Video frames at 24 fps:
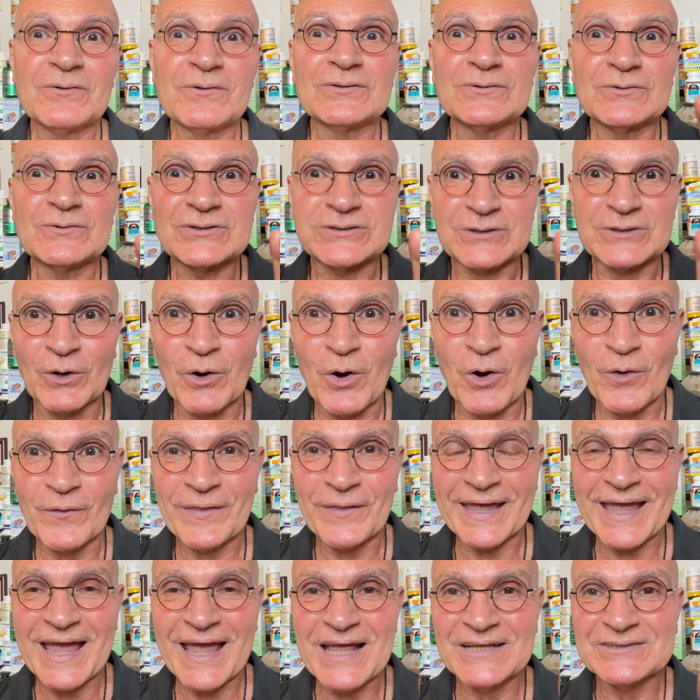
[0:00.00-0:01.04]
slow
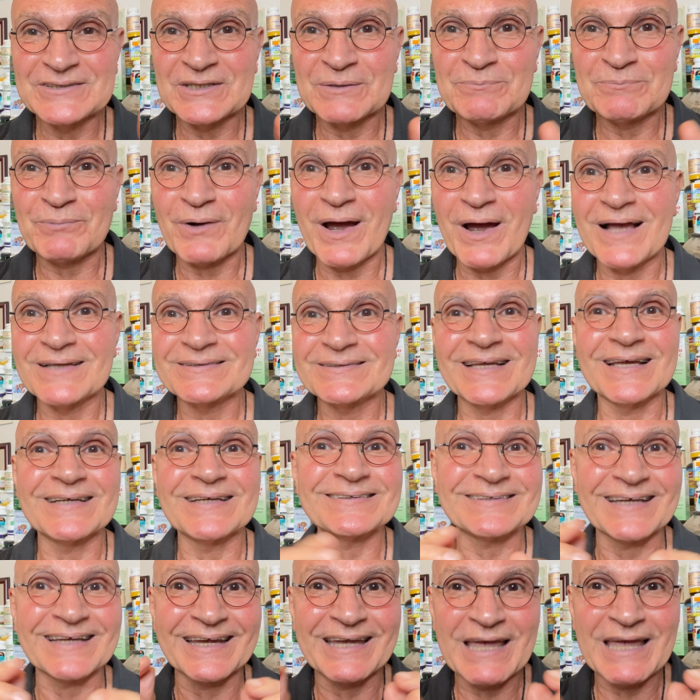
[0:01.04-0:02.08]
the aging
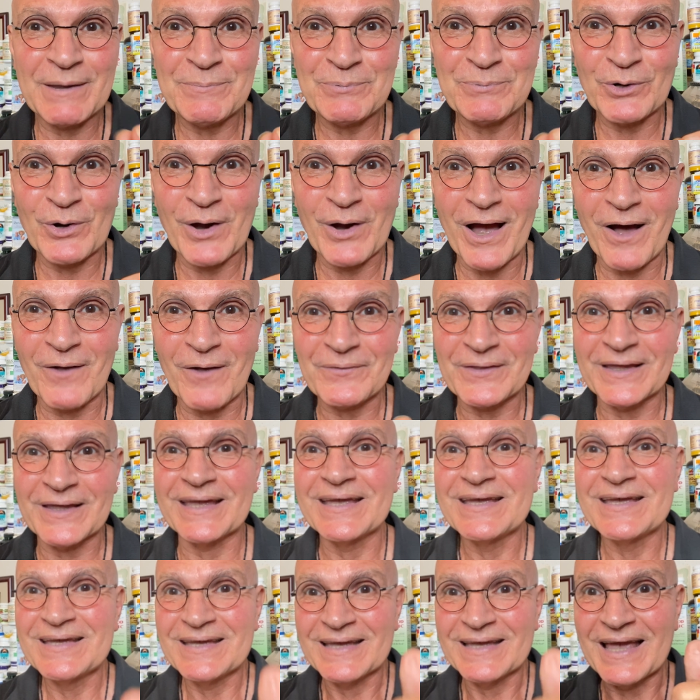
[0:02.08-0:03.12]
process and keep you healthy
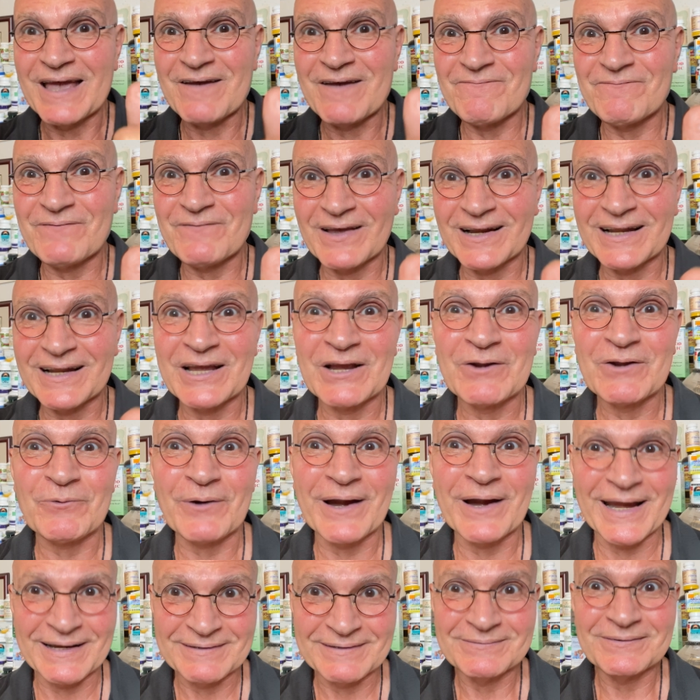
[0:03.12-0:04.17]
and feeling
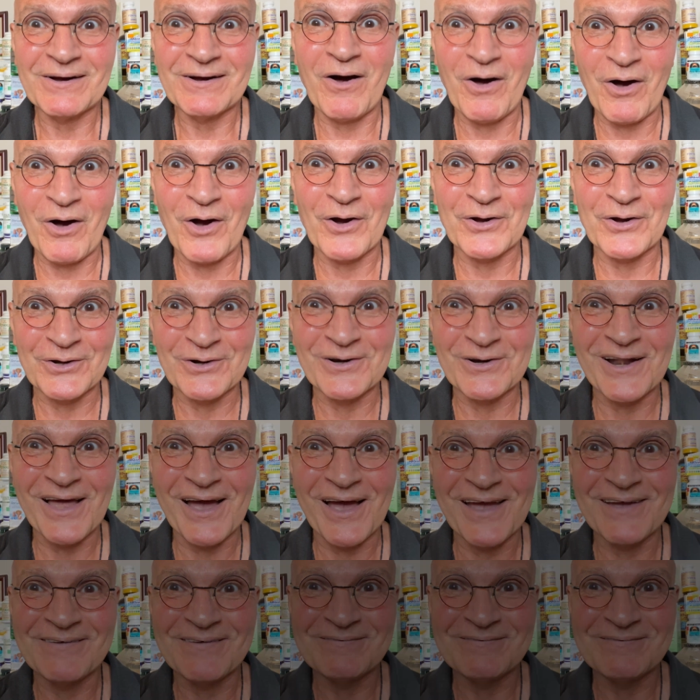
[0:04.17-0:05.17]
great all your life.